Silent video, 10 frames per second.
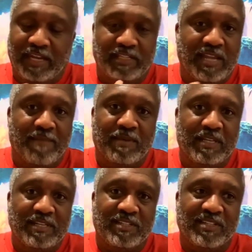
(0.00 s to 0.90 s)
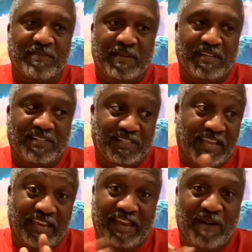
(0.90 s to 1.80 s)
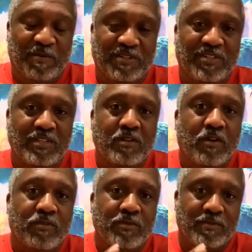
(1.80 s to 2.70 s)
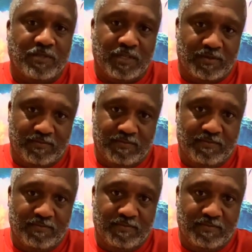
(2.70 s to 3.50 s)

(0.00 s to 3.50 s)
And it's not malicious, but it's just, hey, I want to see you go through some shit.